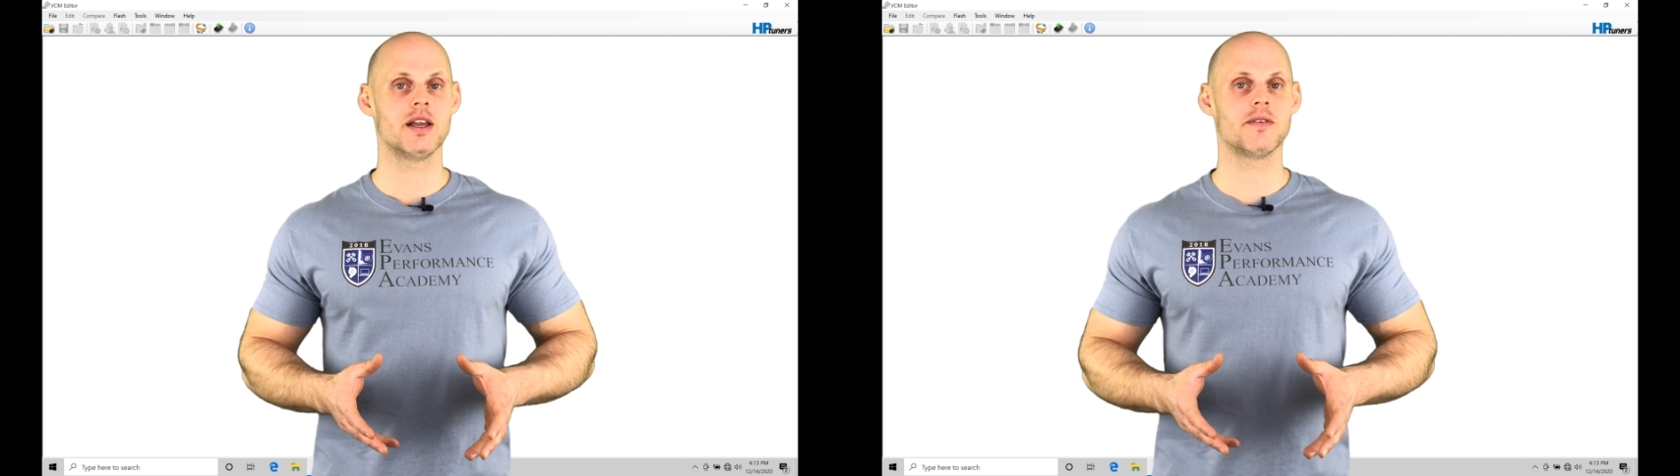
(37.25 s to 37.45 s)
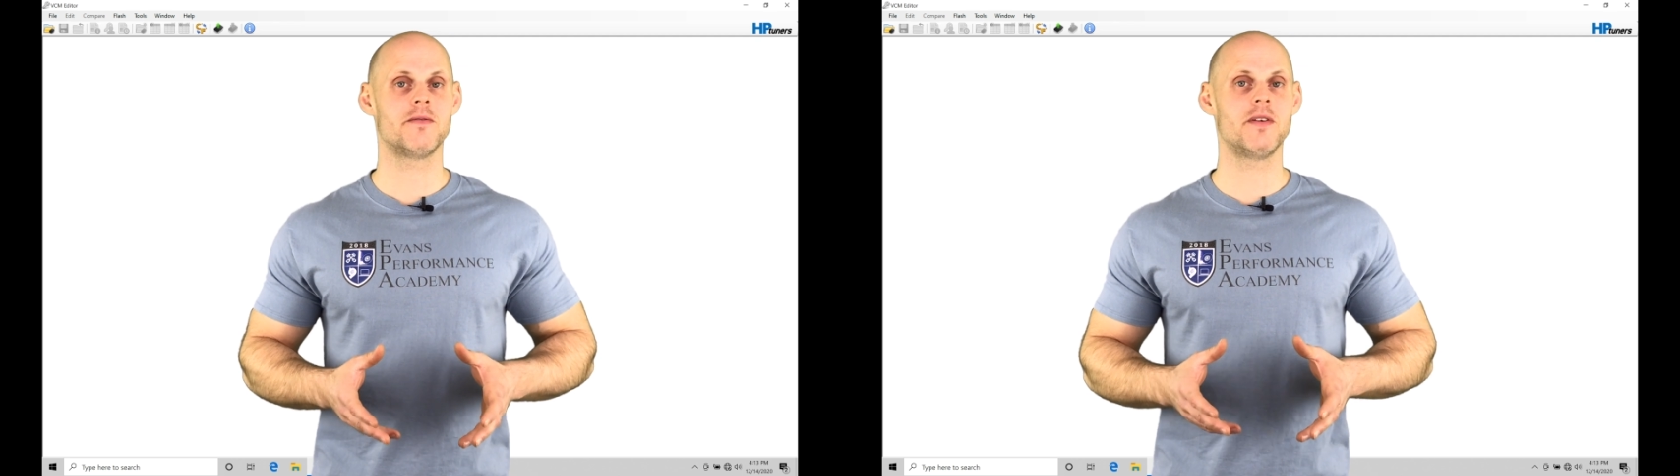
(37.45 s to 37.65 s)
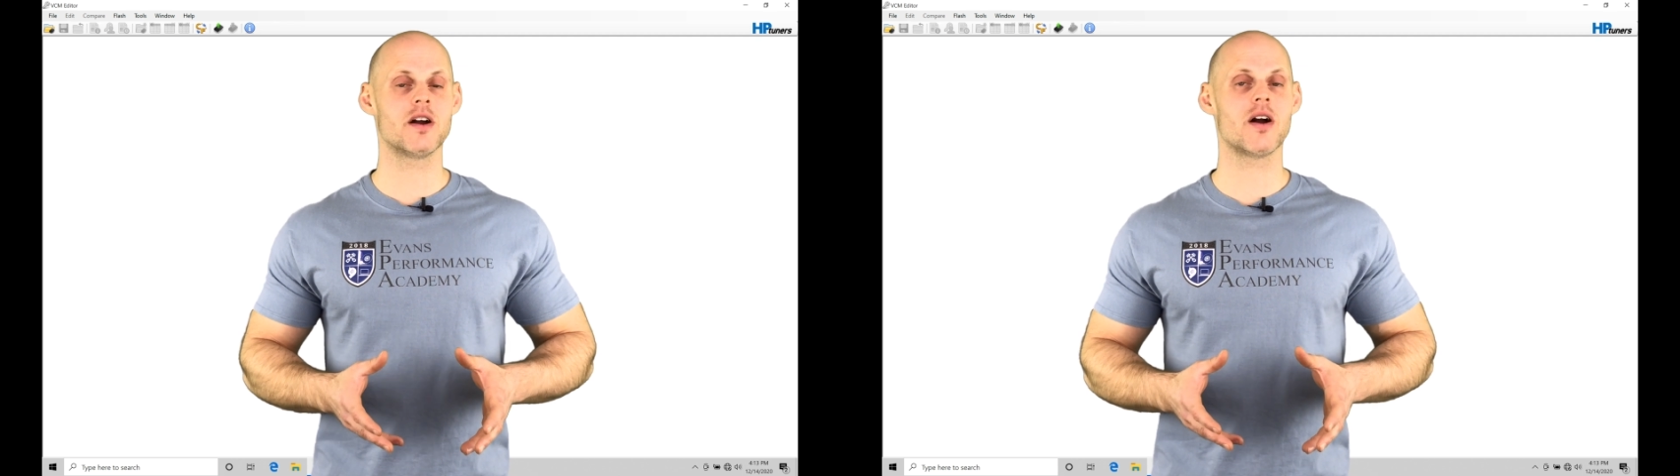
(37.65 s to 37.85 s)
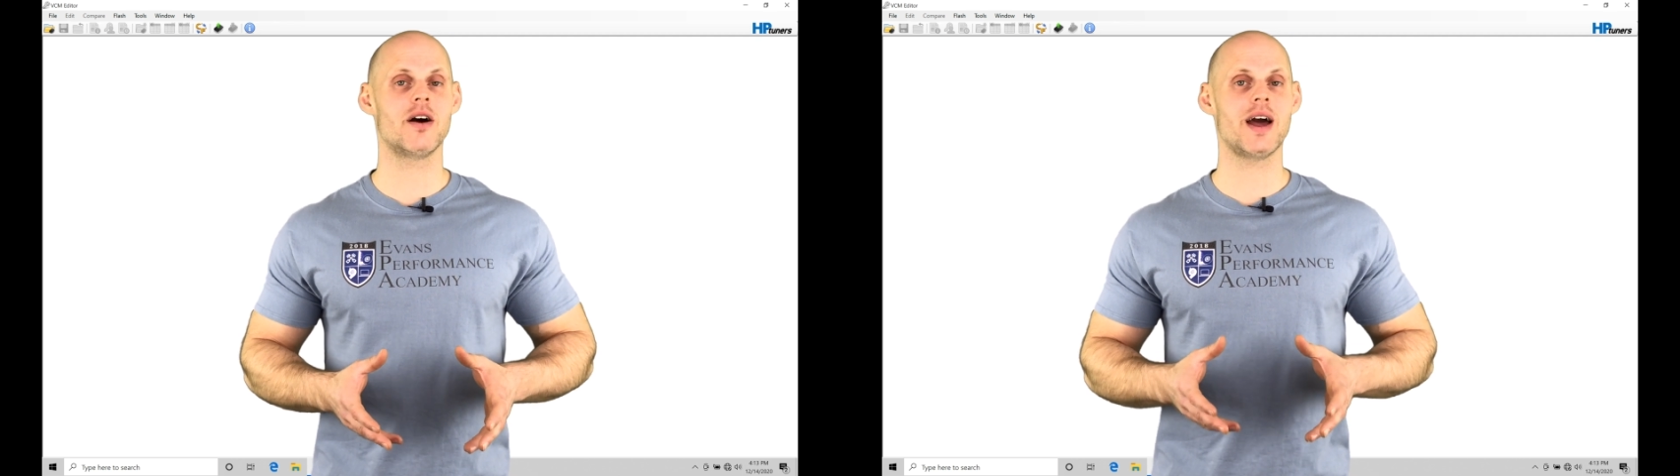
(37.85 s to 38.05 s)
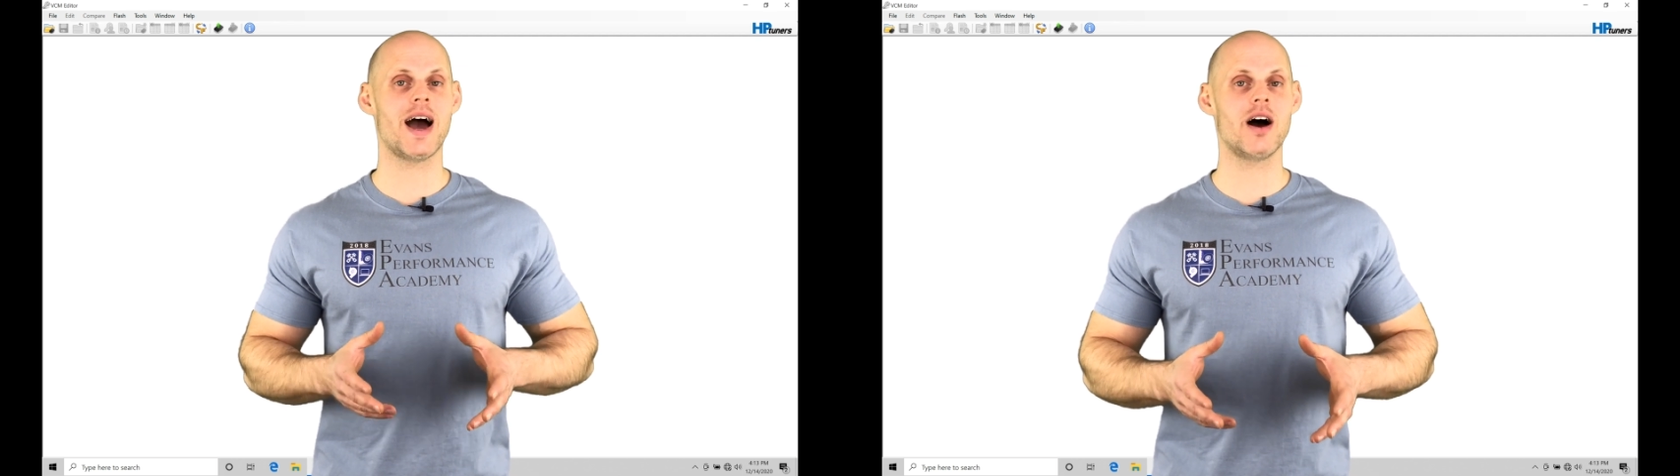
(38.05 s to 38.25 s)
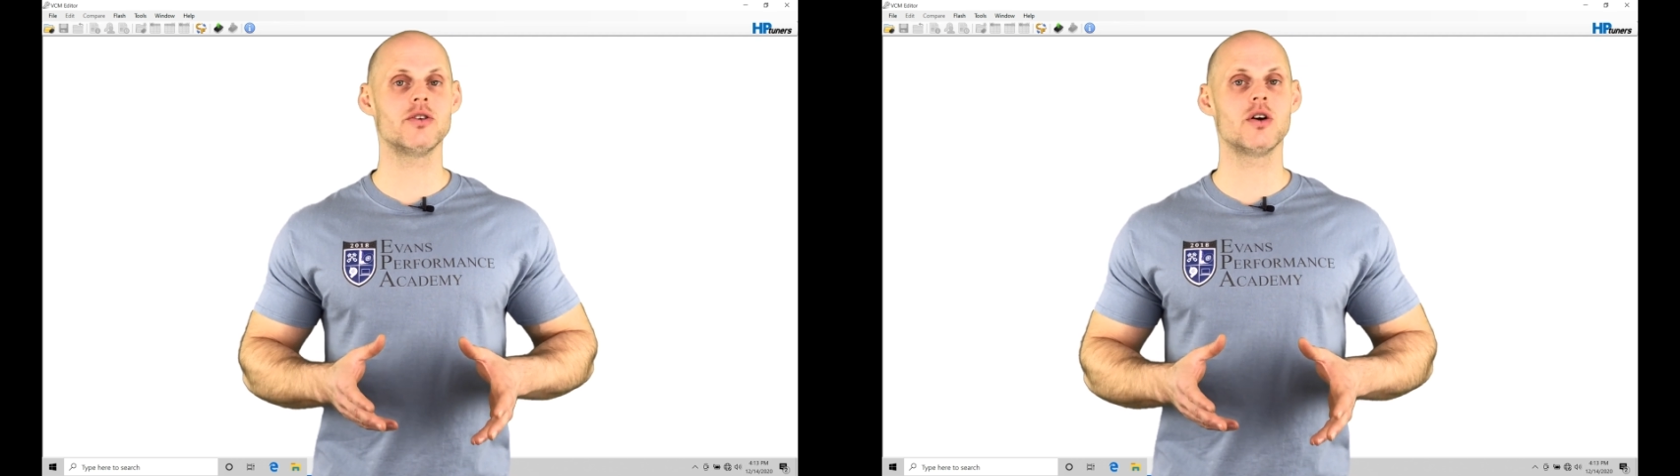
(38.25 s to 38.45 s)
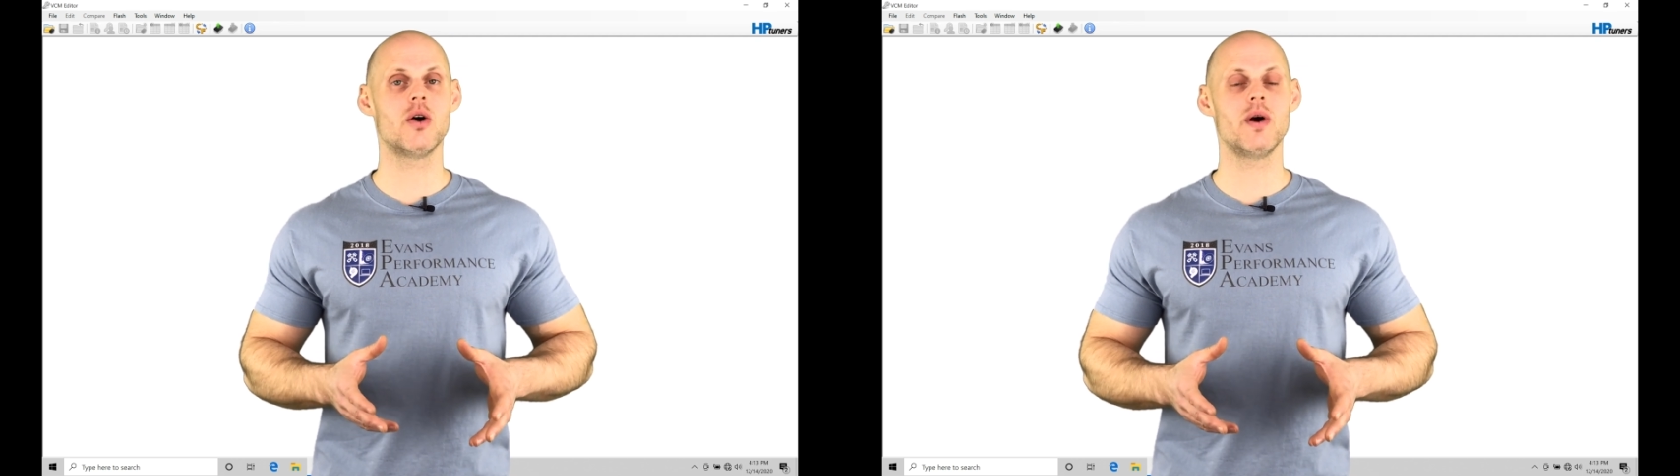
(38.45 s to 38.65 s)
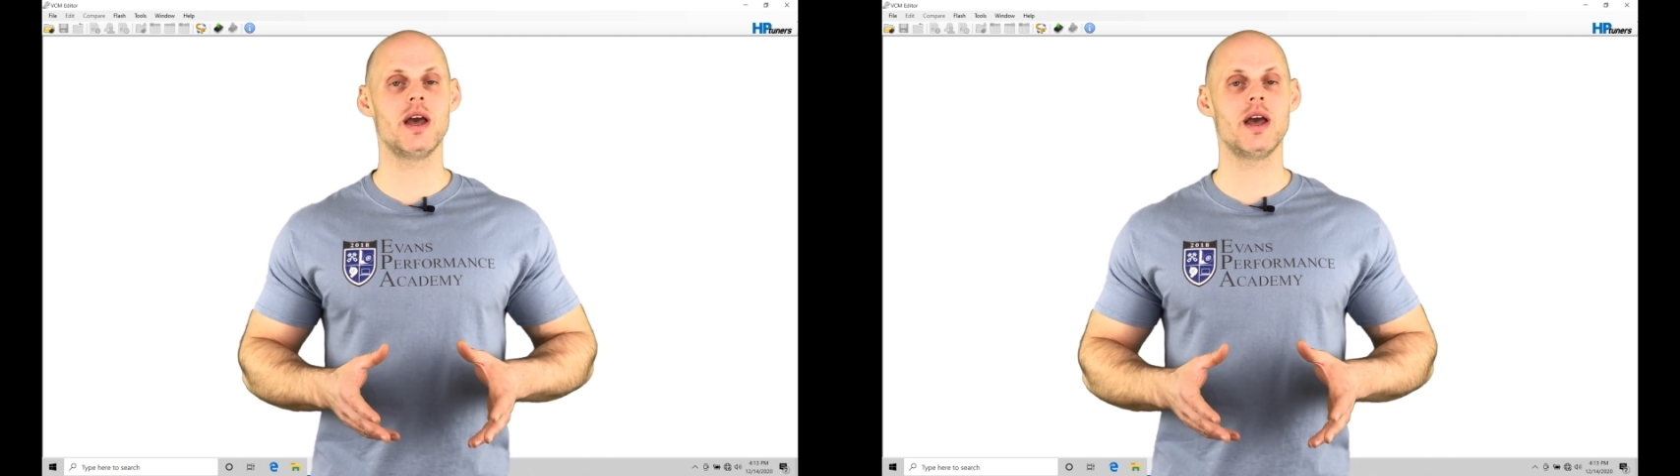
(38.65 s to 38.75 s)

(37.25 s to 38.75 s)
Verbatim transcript: to figure out how to go